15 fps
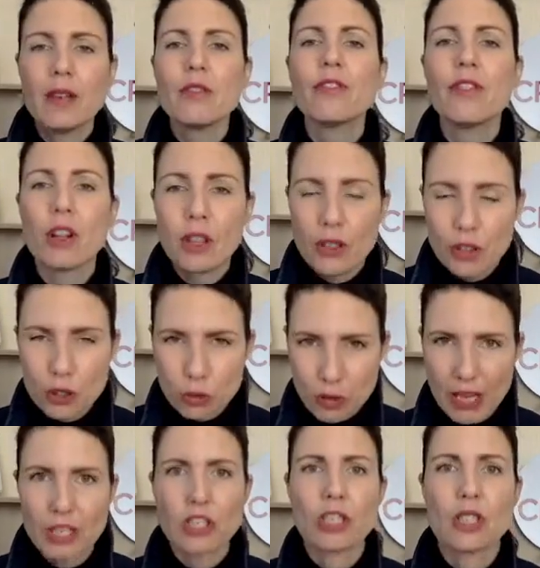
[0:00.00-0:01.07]
Follow the
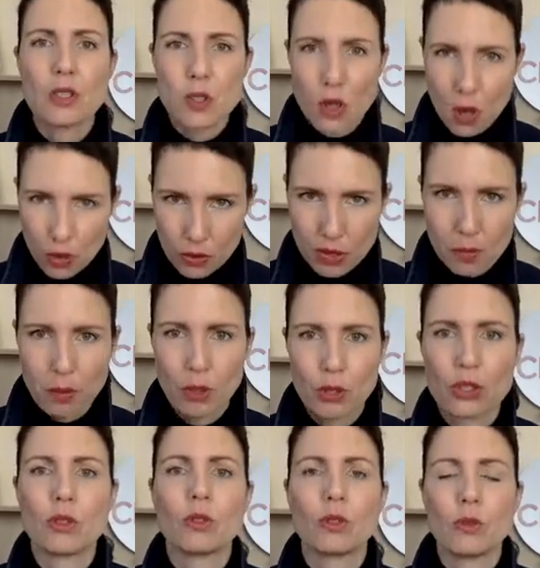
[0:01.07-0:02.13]
directions on the
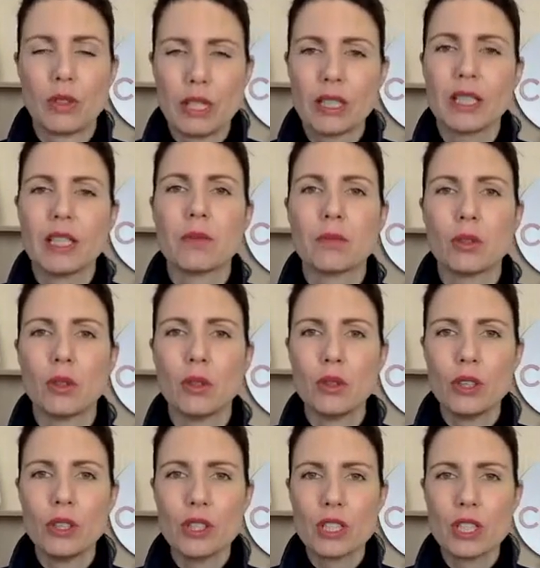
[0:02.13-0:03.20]
bottle, really
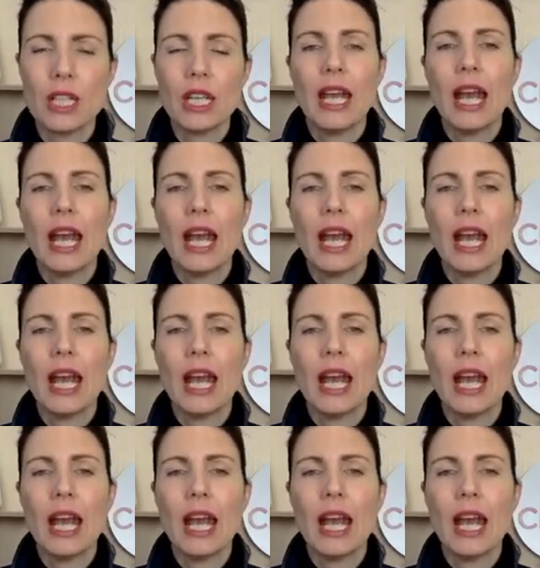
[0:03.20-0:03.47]
important.